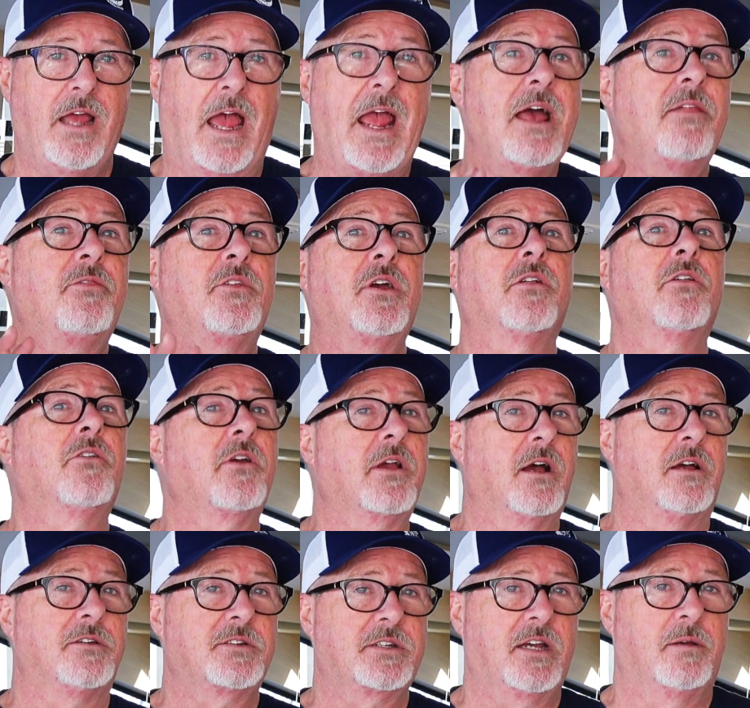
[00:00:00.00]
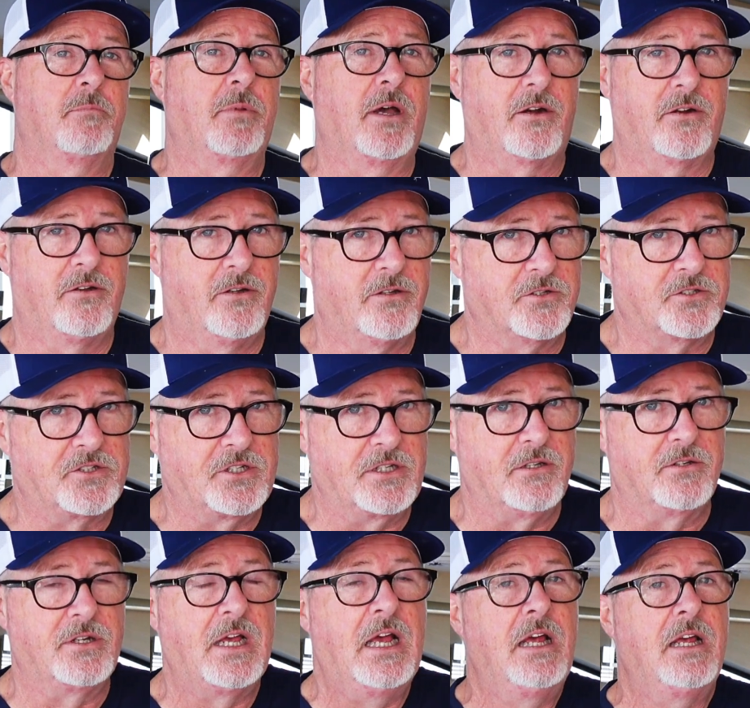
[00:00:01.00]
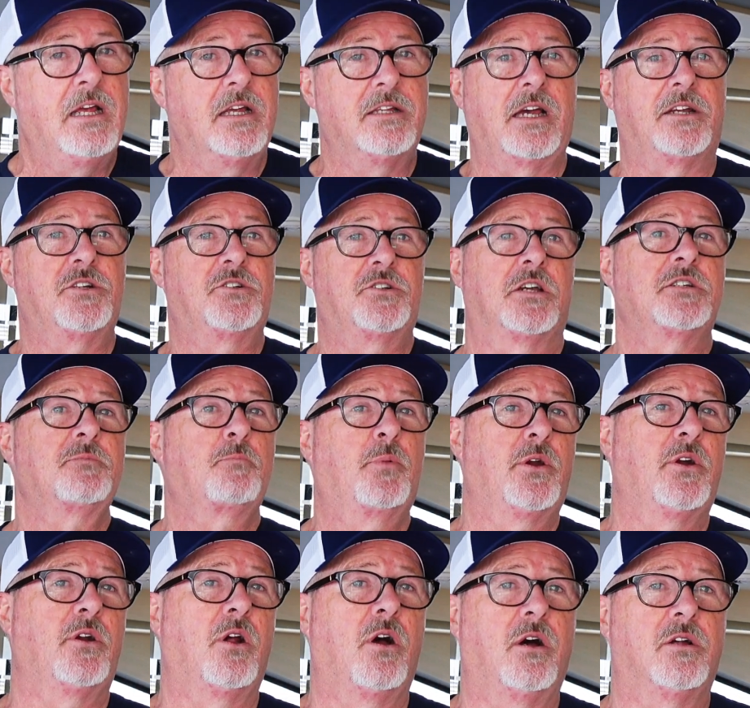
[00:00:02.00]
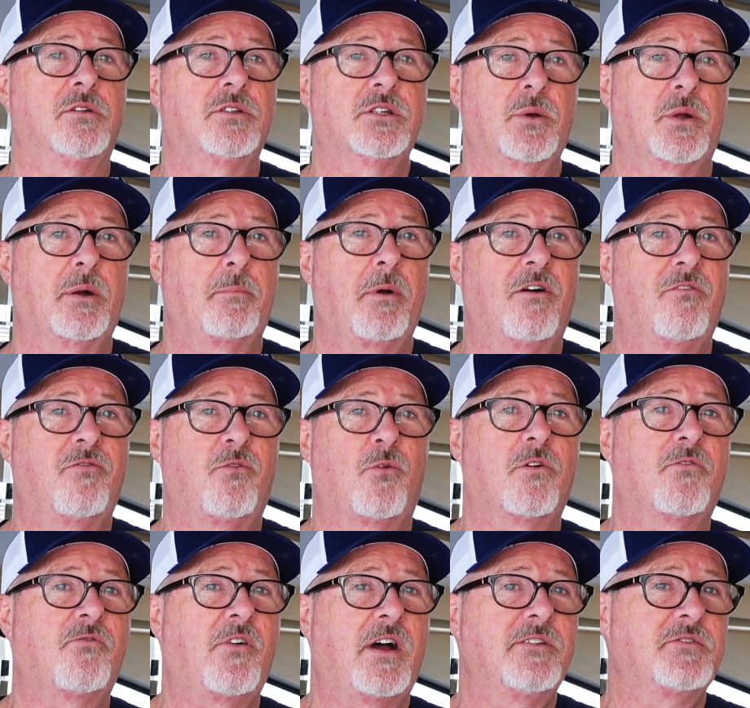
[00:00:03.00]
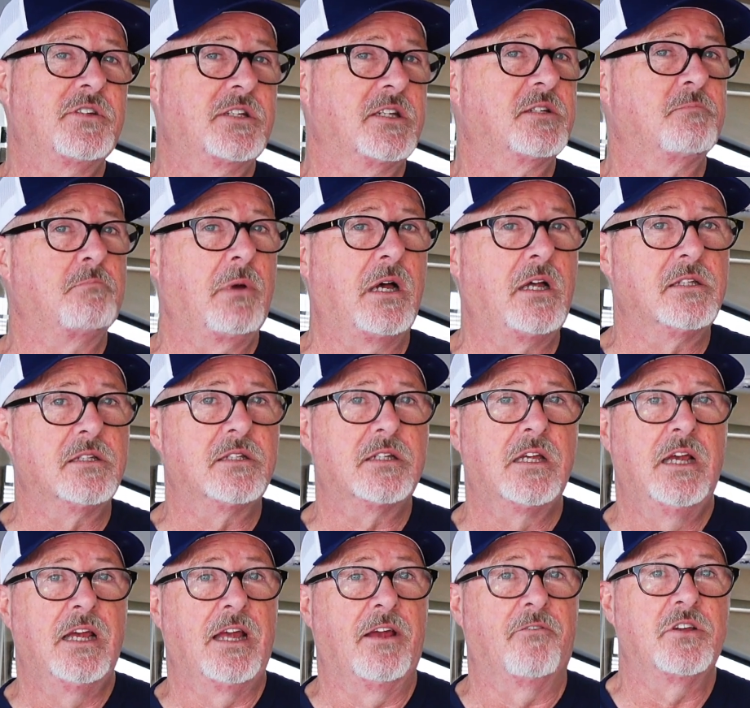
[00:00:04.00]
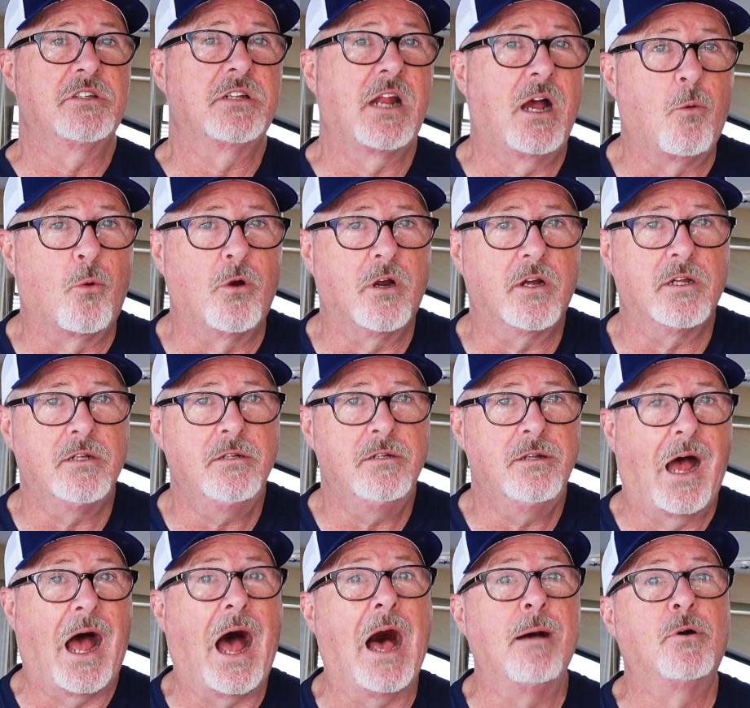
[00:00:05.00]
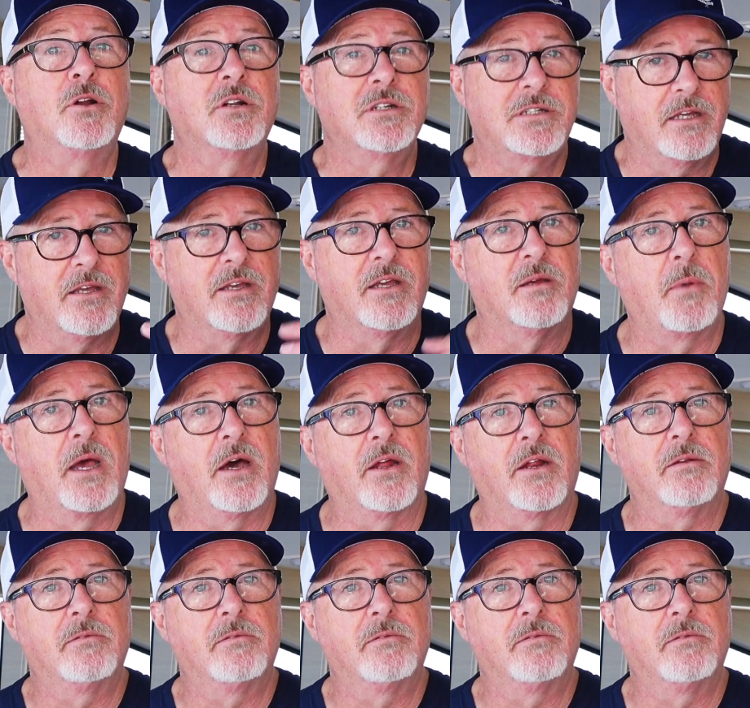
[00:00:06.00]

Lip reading: And the other thing I'll say about Hull Shield is I just put it on. So in about 4, 5, 6 months, if it's not working, I'm going to tell you about it.